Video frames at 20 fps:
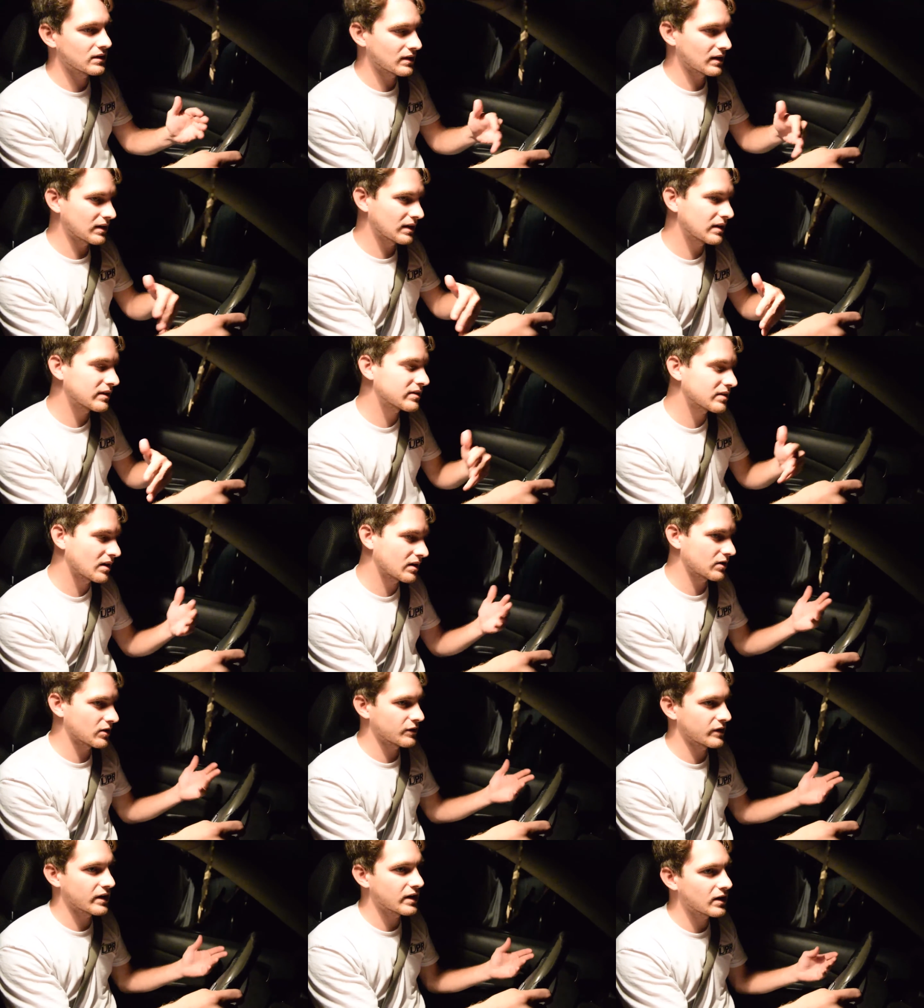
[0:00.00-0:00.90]
Nissan
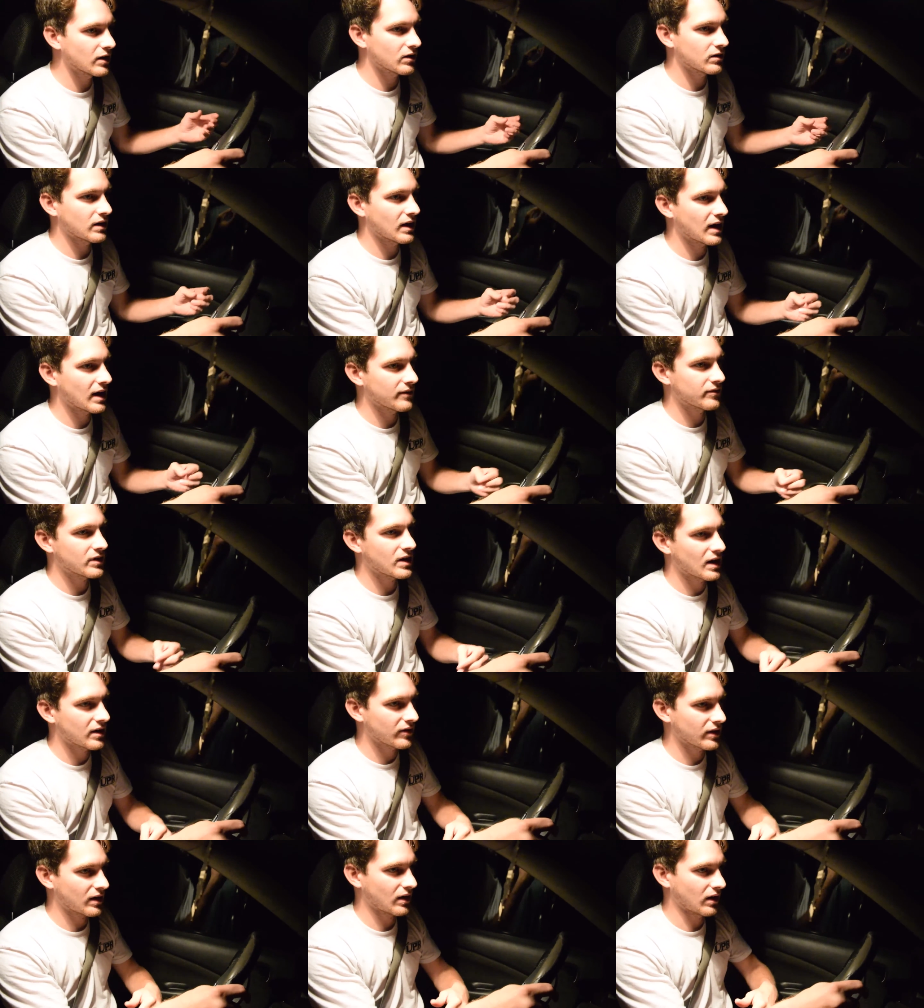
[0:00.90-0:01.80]
over here to have
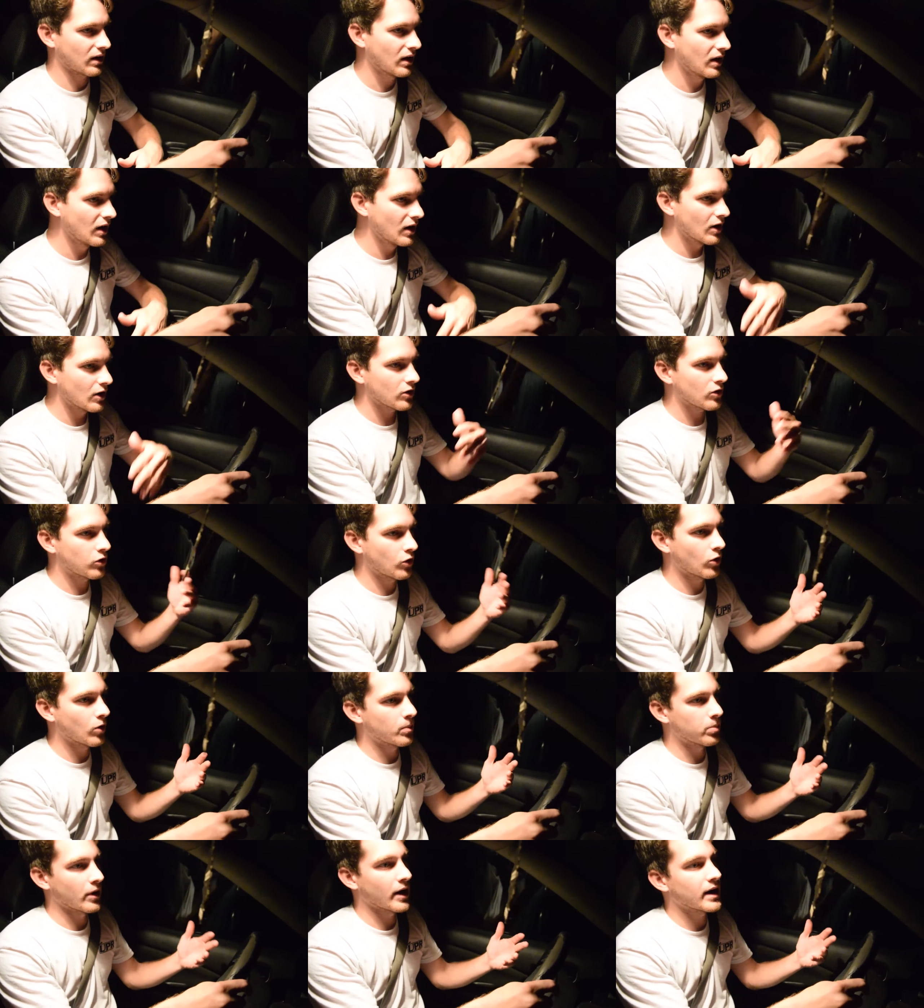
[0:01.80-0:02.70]
kind of like a
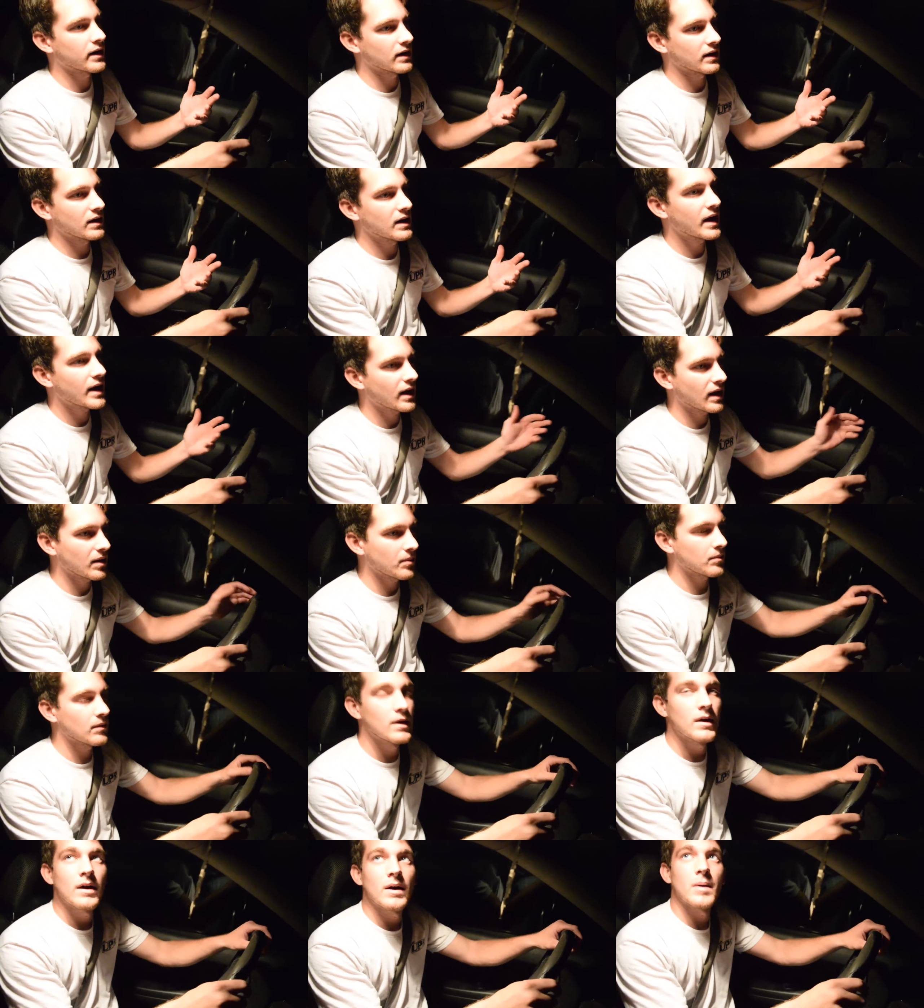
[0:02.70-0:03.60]
cool branded
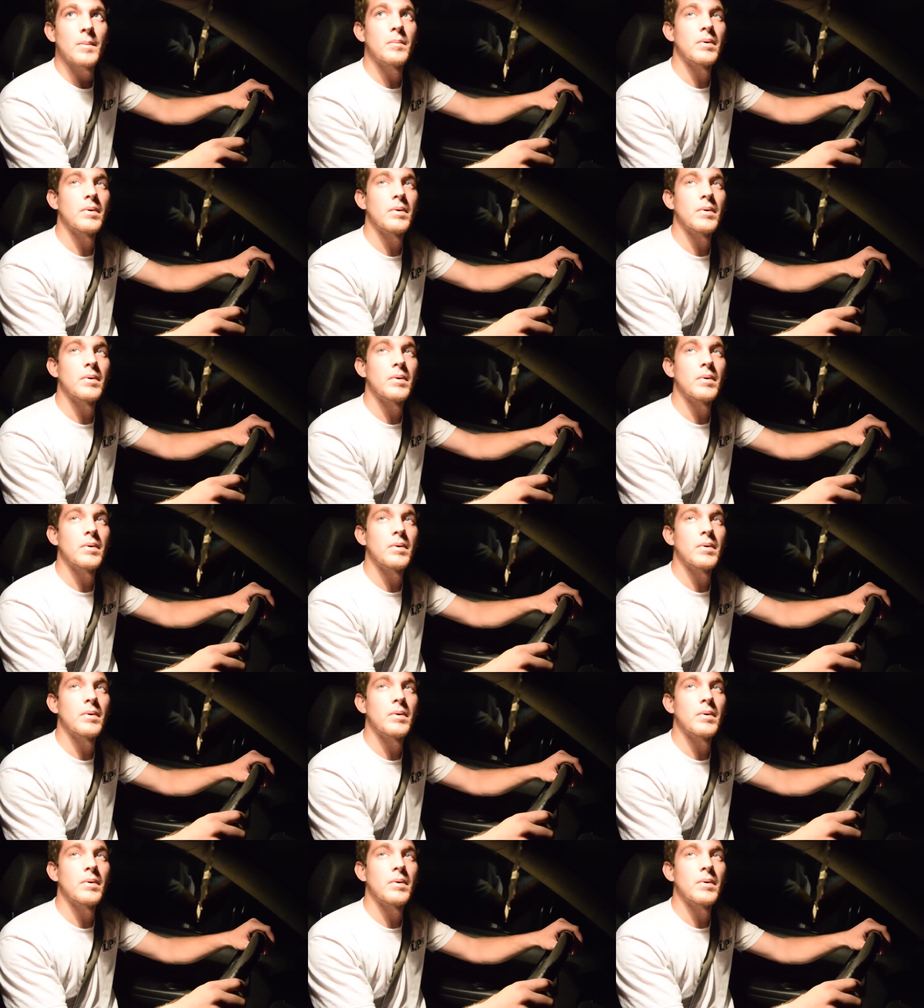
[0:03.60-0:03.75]
name.